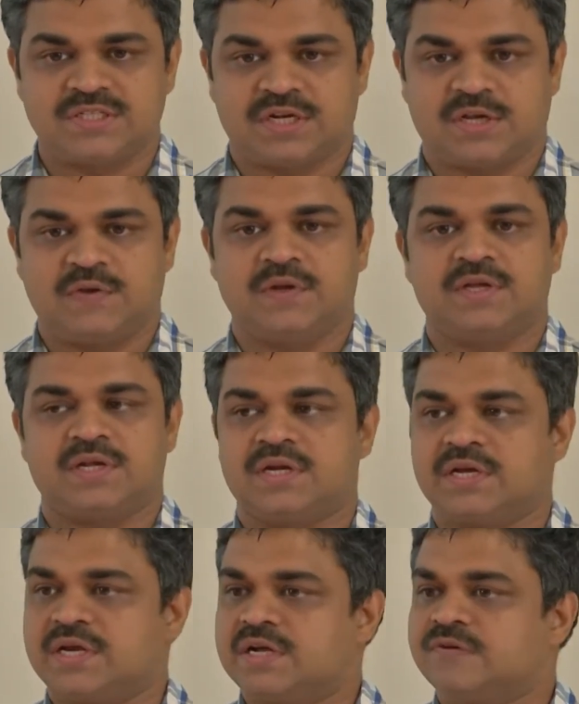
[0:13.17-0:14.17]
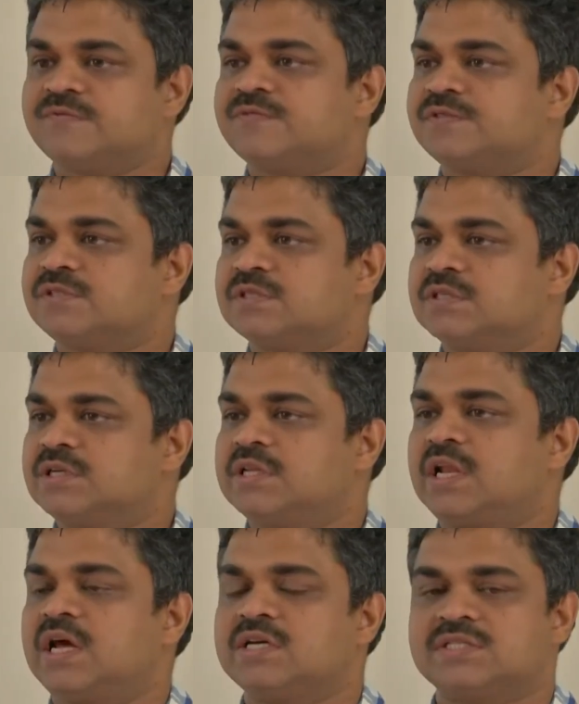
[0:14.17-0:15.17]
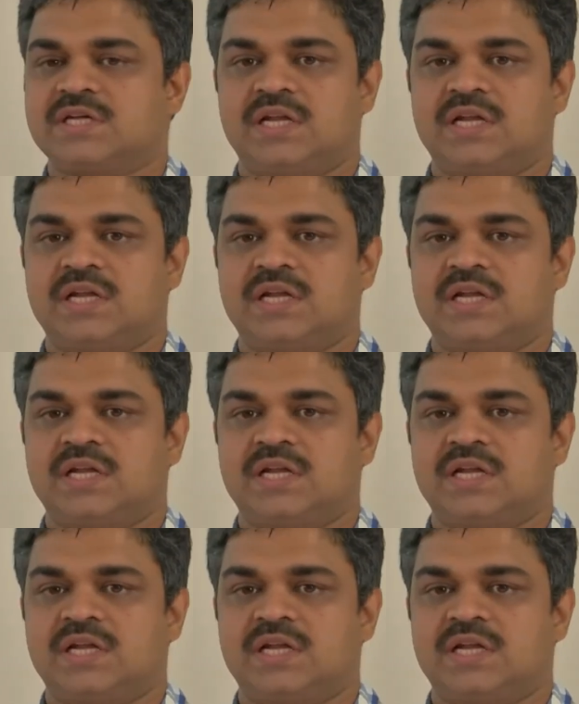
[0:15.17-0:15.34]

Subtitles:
circular or graphs in the last